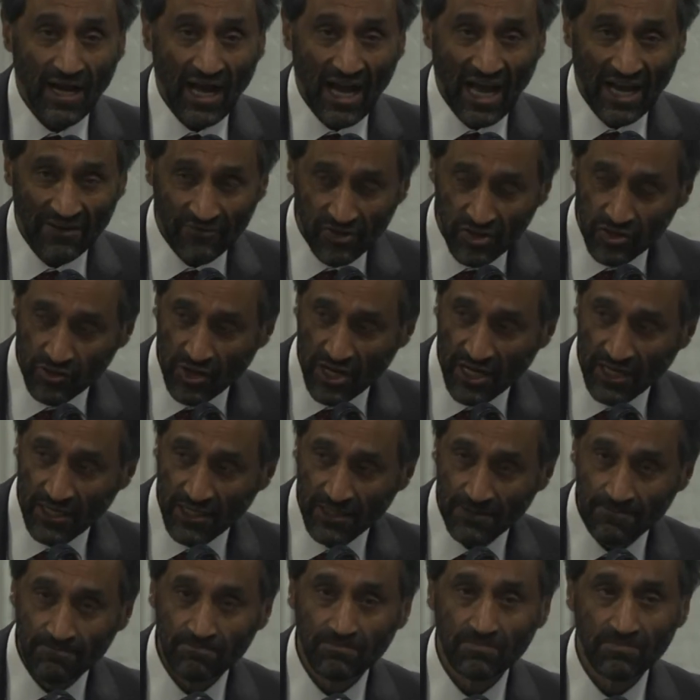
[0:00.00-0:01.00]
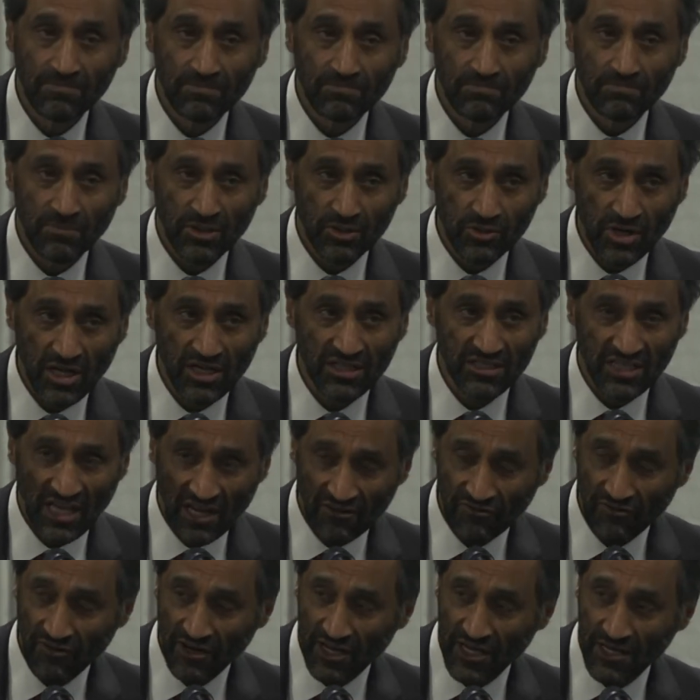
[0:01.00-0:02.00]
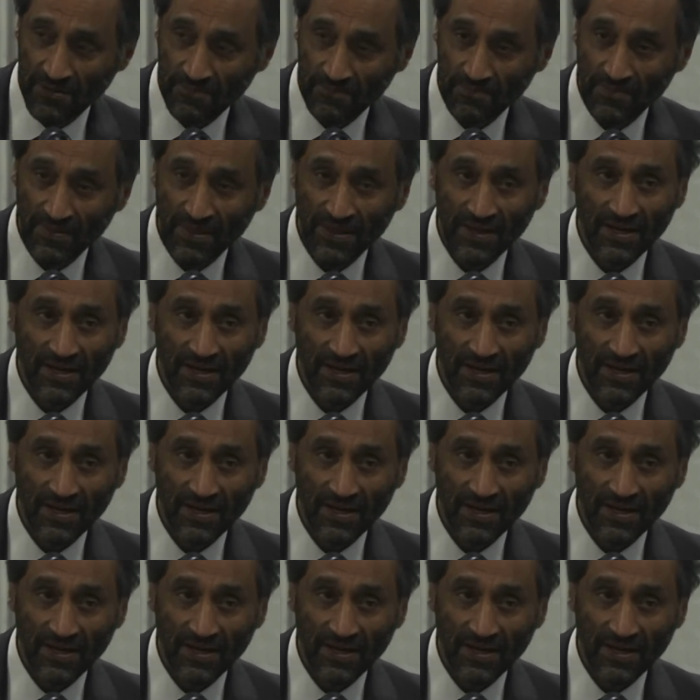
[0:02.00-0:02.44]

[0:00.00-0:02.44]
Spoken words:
have a drink, but drink safely,